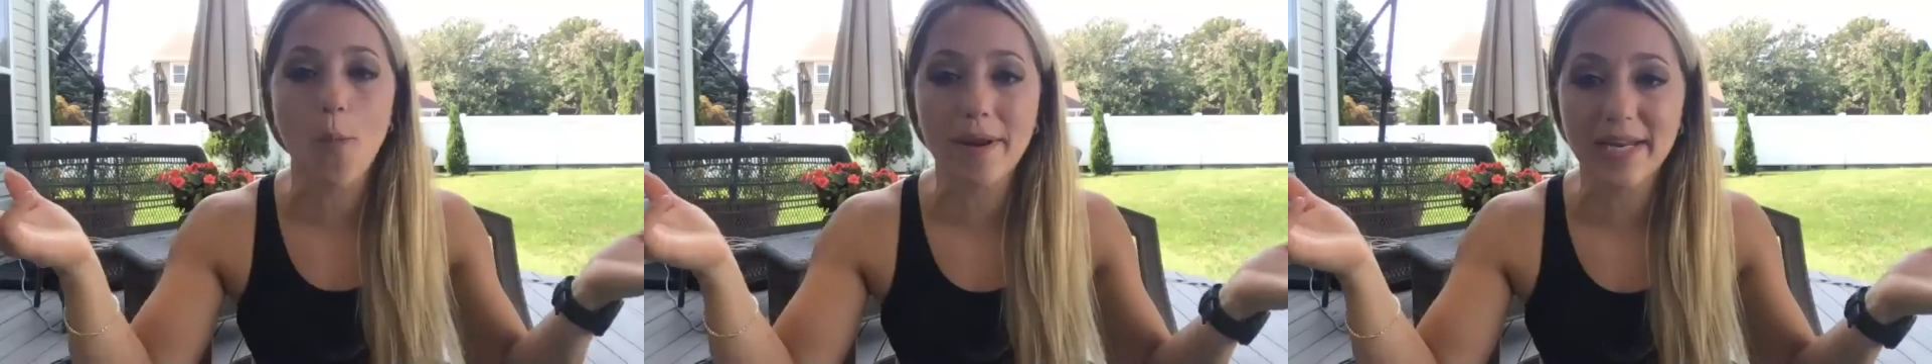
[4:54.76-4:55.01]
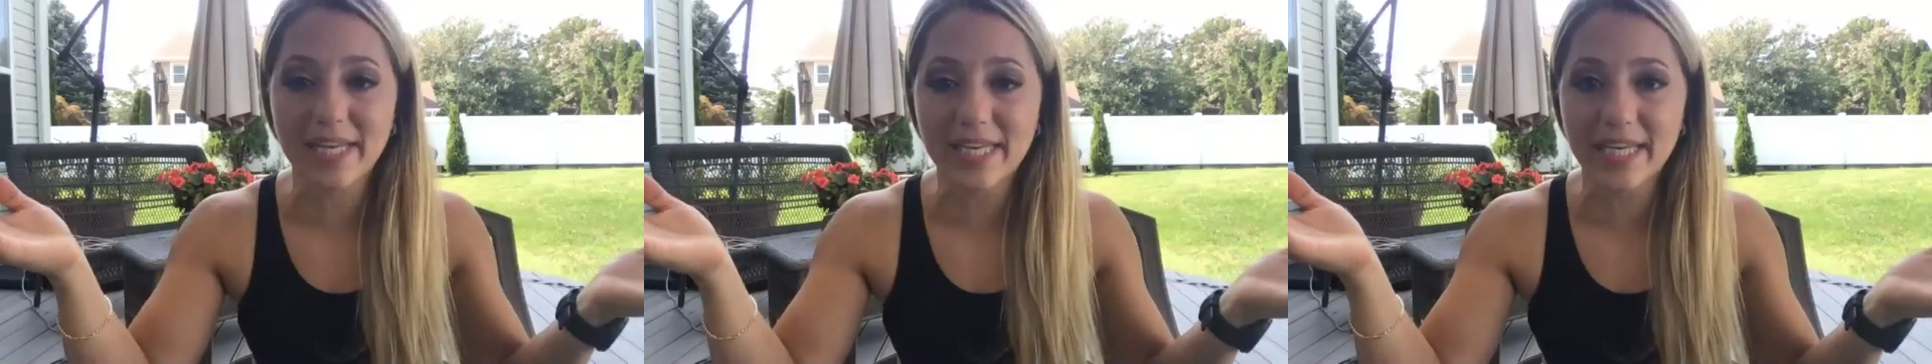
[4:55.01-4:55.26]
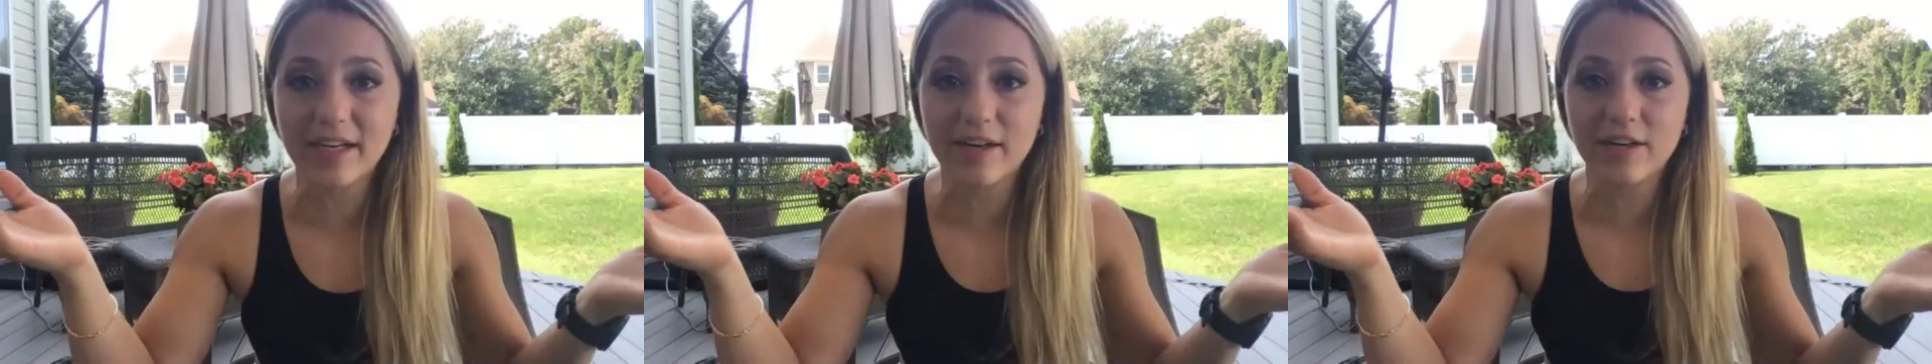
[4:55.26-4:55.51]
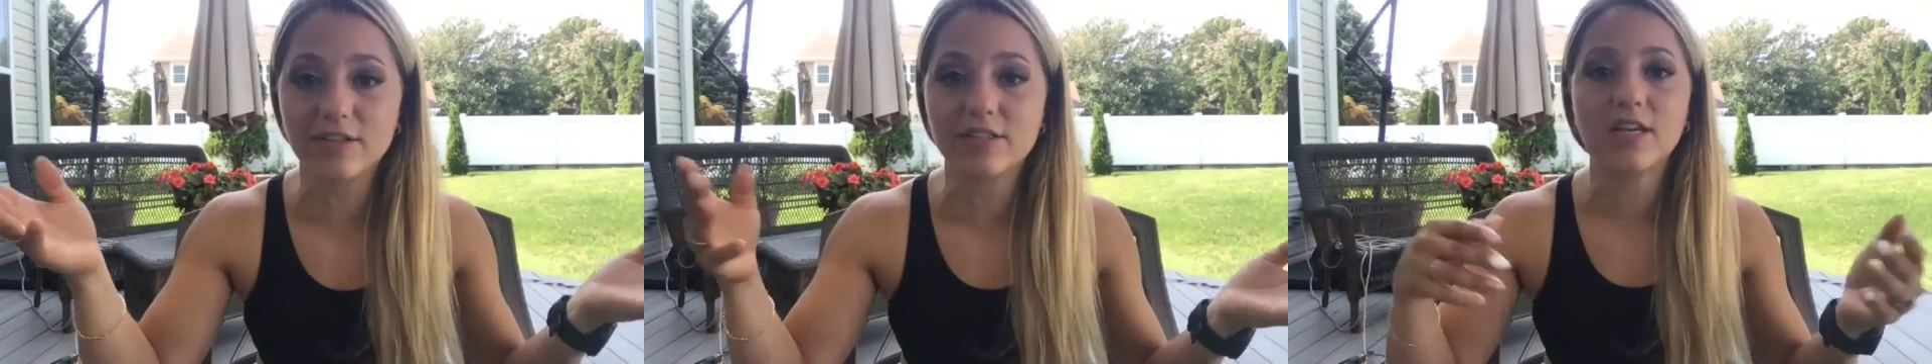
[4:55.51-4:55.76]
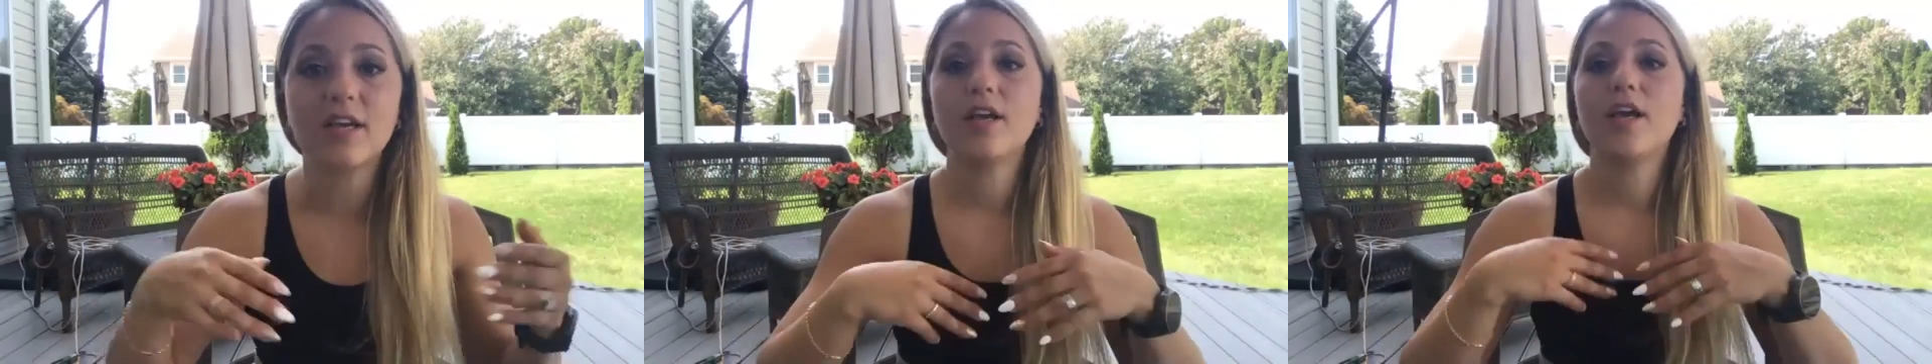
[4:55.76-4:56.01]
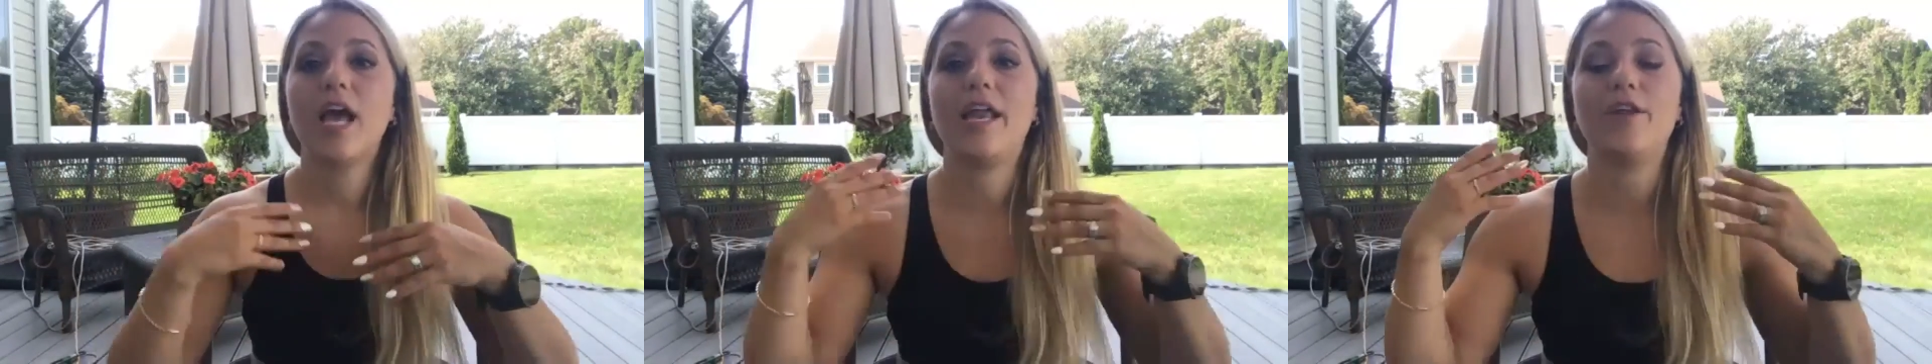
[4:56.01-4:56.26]
many years
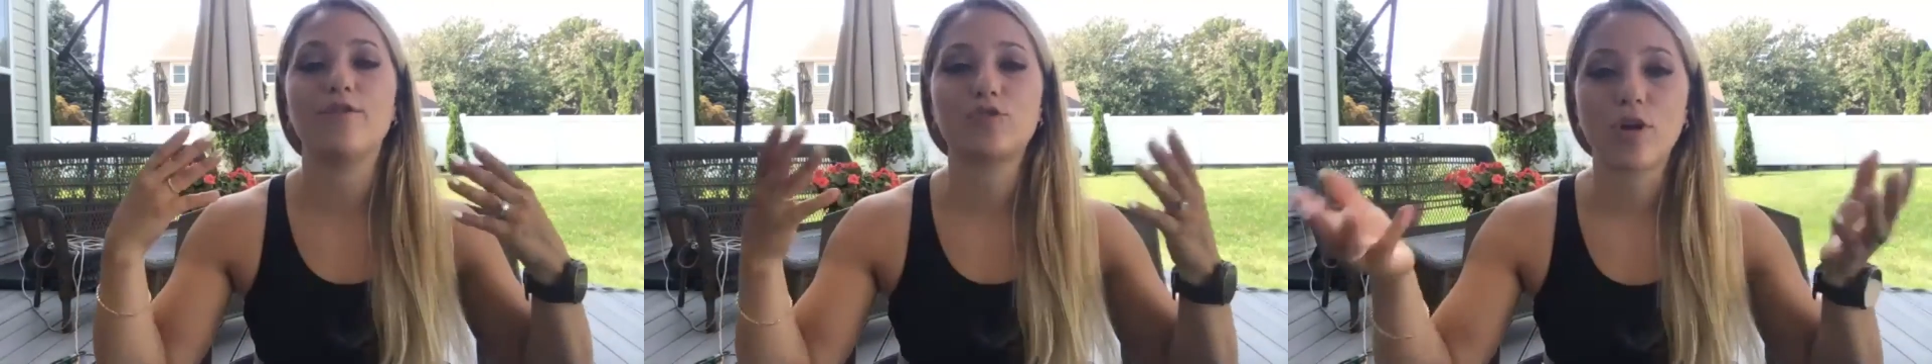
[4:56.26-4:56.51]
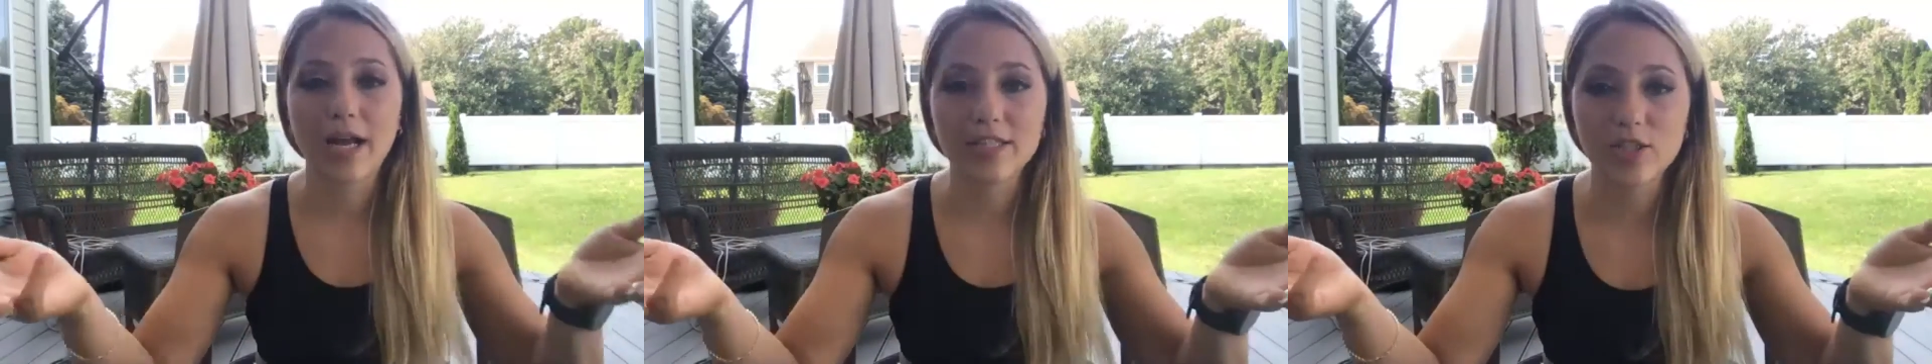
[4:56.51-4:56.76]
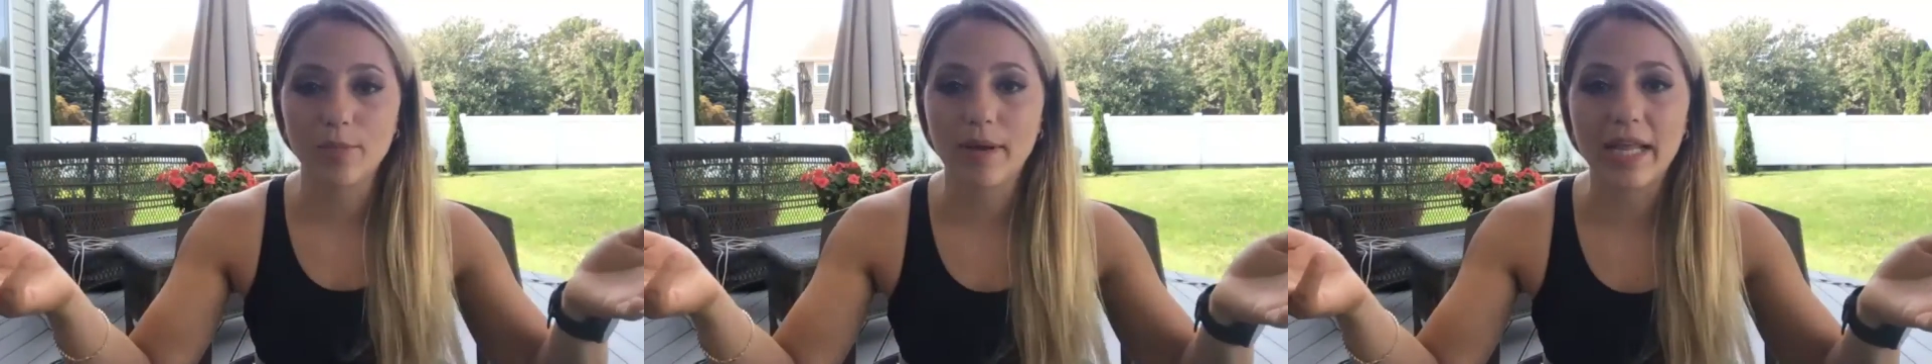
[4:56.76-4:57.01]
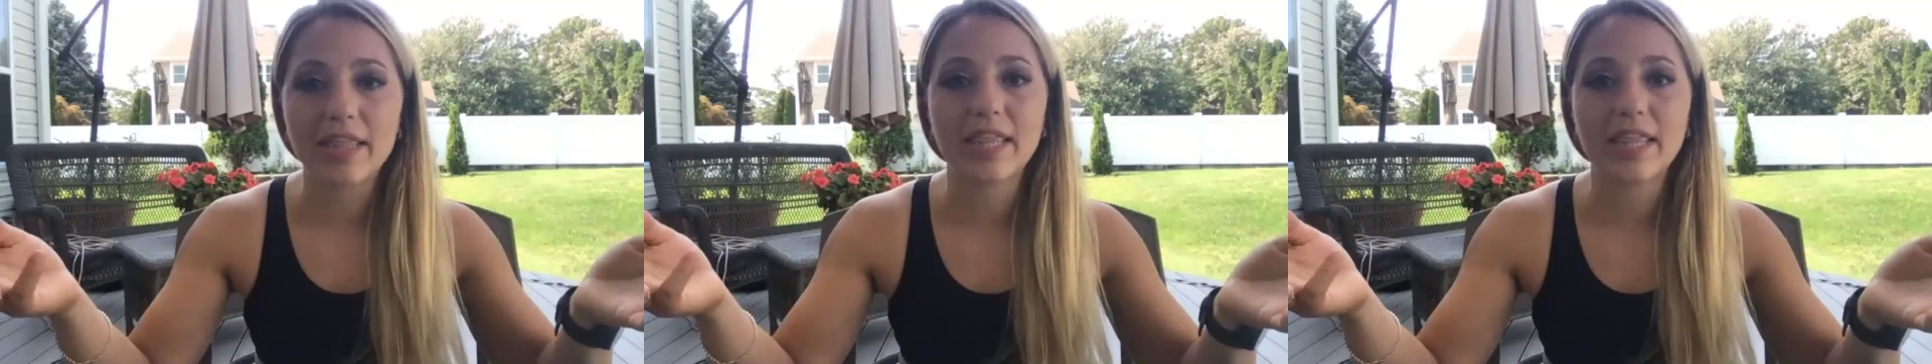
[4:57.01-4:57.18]
and you've tried so many